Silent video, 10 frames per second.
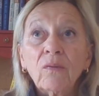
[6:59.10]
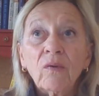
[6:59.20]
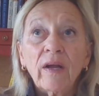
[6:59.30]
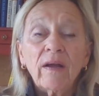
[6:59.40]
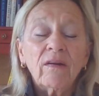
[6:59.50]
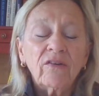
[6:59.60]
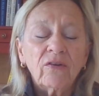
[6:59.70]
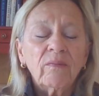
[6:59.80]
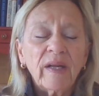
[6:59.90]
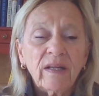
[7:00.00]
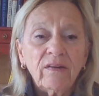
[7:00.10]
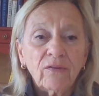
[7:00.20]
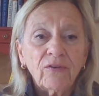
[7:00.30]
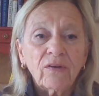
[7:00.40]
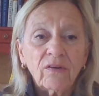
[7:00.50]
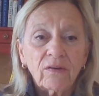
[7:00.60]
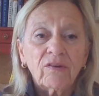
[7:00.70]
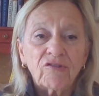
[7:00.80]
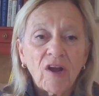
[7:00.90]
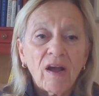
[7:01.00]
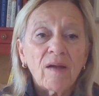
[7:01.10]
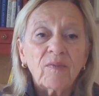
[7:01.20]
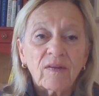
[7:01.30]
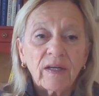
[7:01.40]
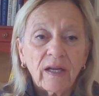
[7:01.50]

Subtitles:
around to many different jobs and